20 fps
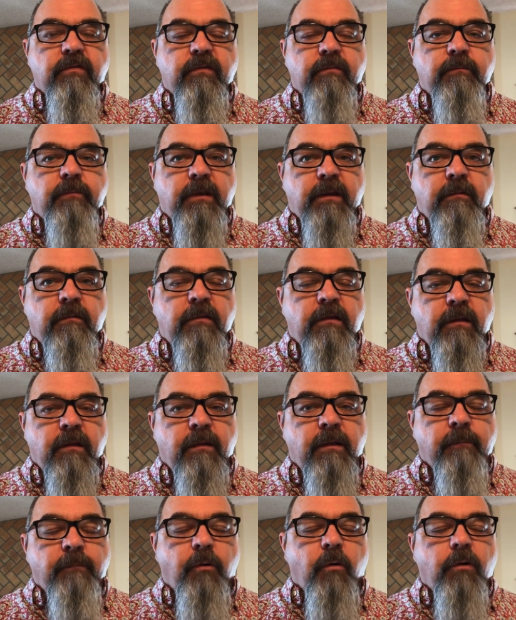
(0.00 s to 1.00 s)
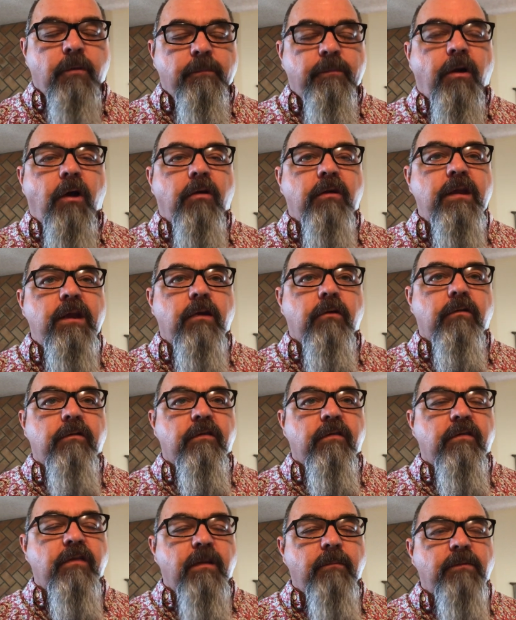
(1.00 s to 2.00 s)
but the important part here is,
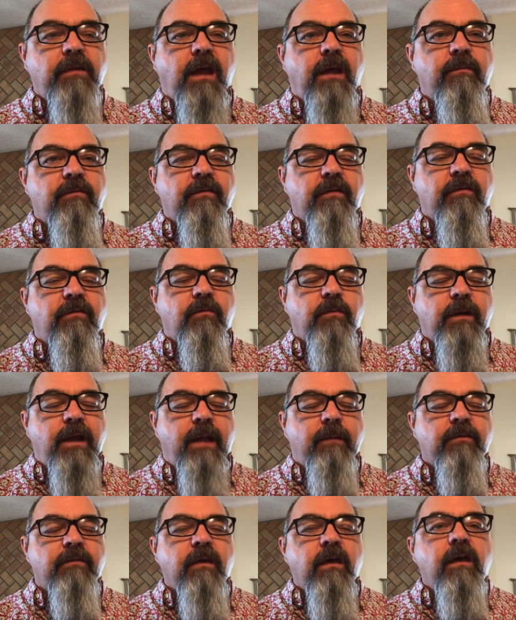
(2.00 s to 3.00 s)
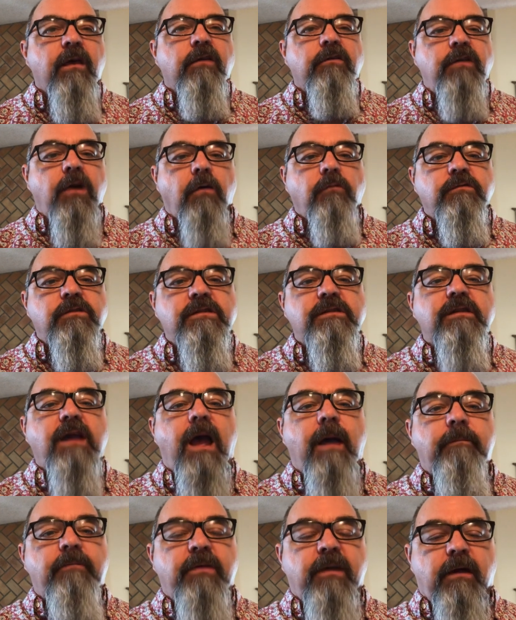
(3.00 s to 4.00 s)
and sometimes this is what happens, don't
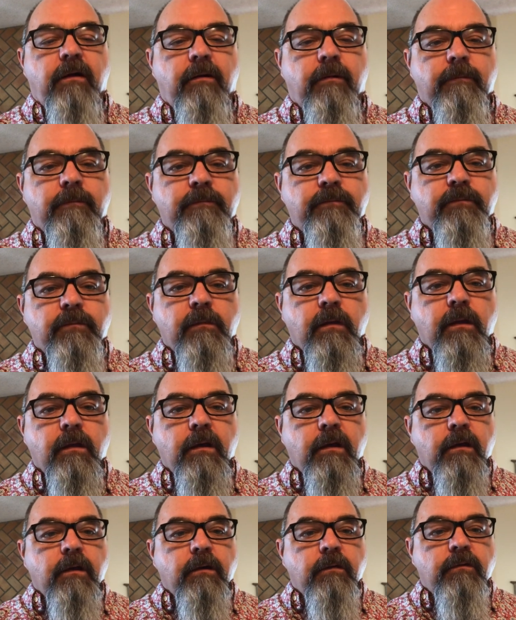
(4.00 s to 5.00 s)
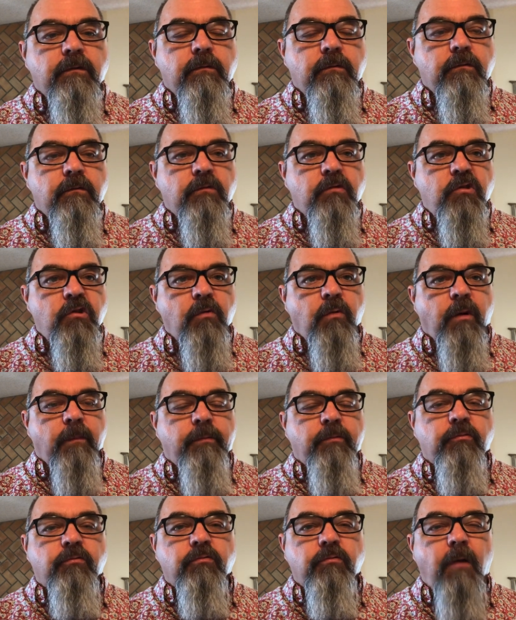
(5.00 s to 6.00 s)
stop there. You are
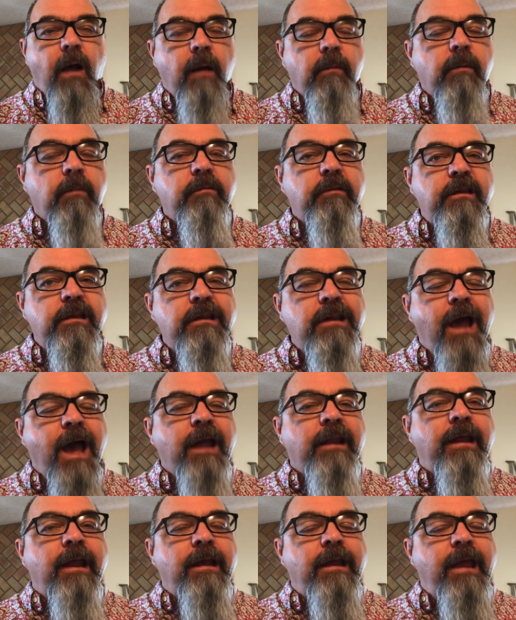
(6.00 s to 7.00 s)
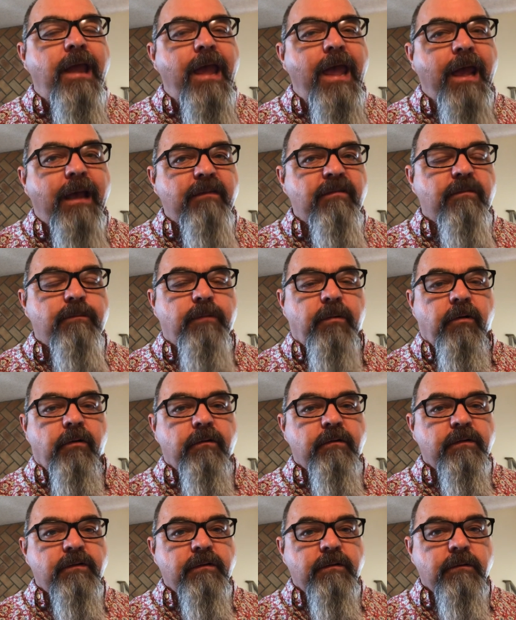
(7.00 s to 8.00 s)
probably not an
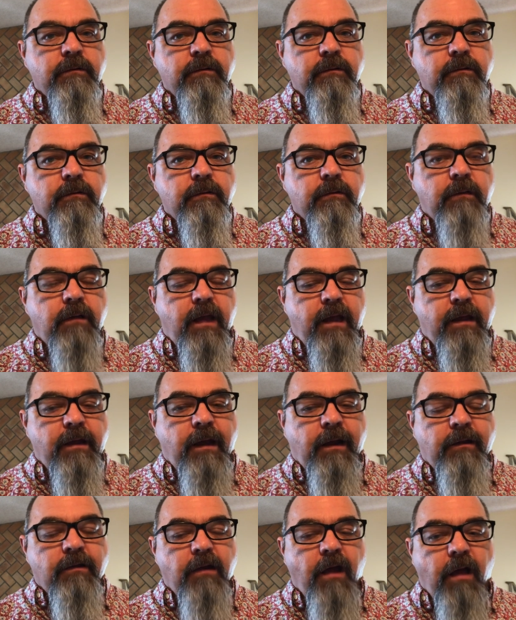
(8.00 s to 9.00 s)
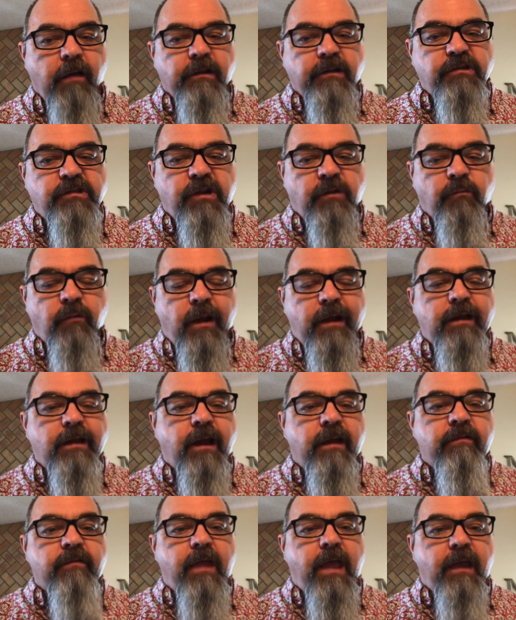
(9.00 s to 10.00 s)
expert an acknowledged and
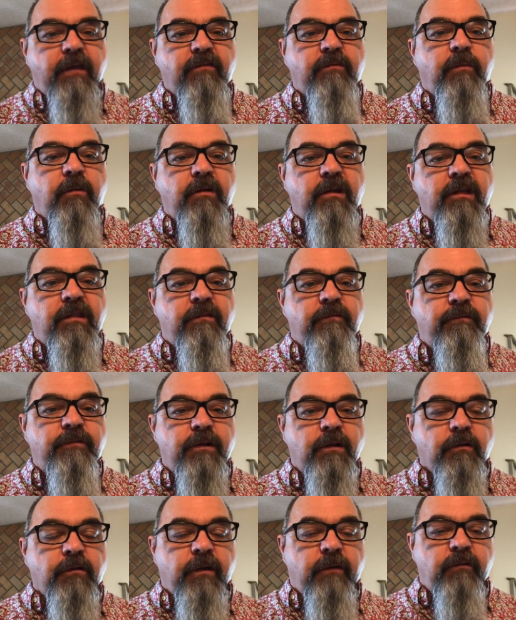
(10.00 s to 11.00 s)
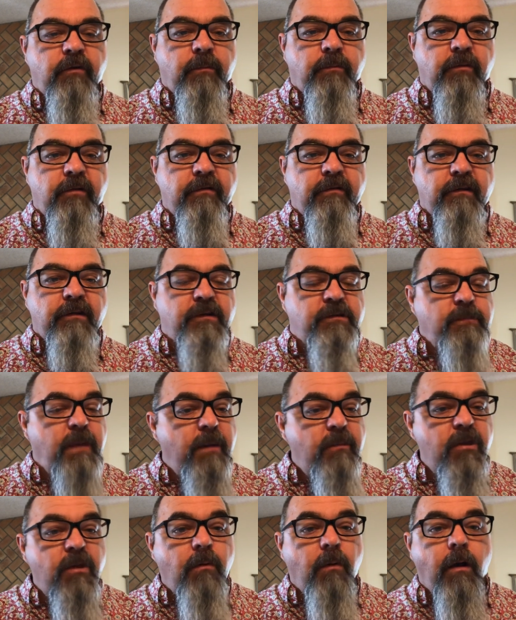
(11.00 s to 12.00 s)
recognized expert in the field of your presentation.
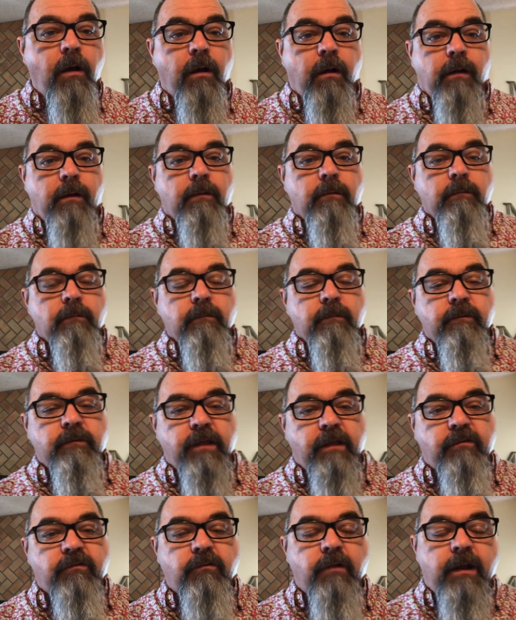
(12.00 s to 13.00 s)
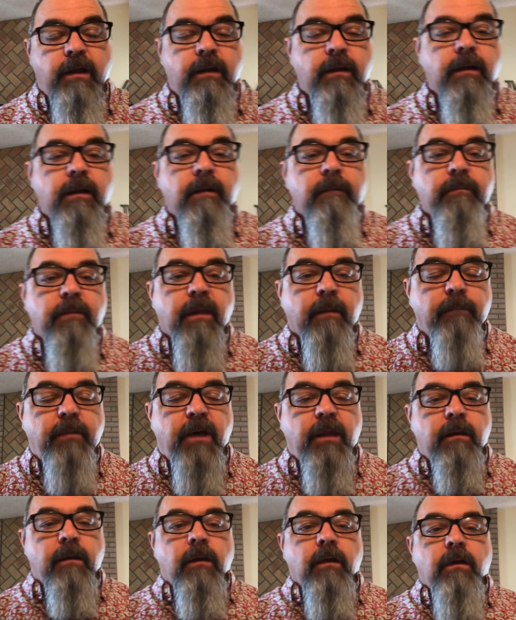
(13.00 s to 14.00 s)
Maybe you are, that's great.
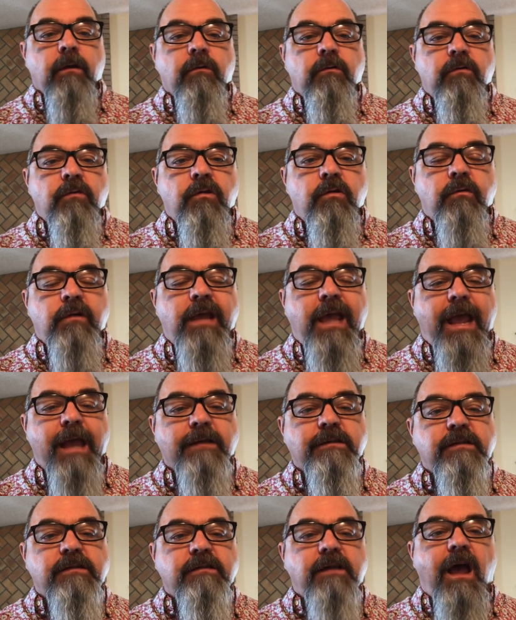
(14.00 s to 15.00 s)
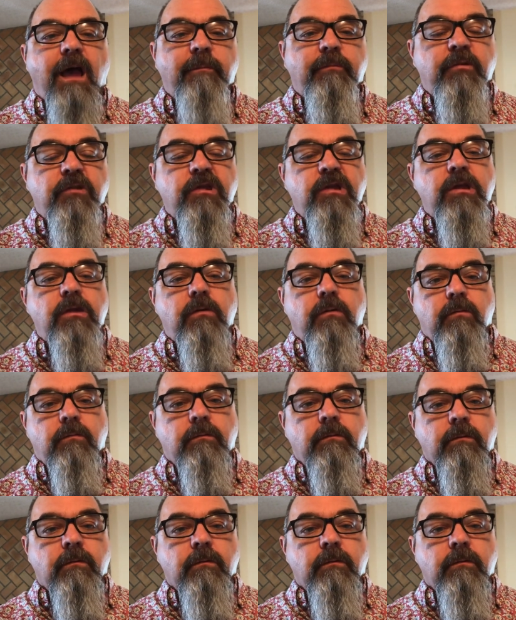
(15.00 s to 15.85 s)
But you can't stop with you